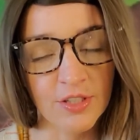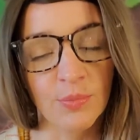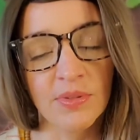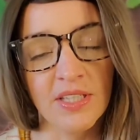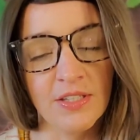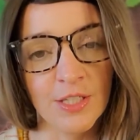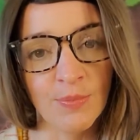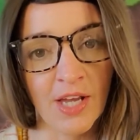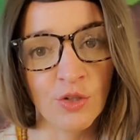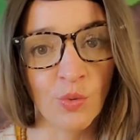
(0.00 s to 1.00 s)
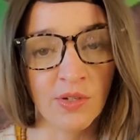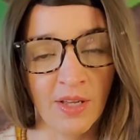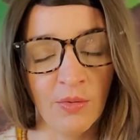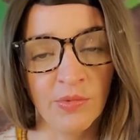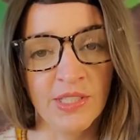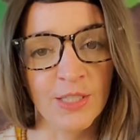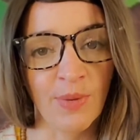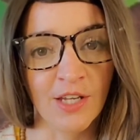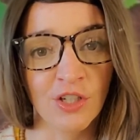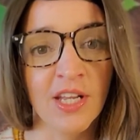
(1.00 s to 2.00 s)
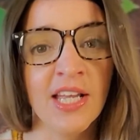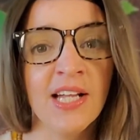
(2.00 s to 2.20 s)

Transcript: so police dispatch or 911 dispatch.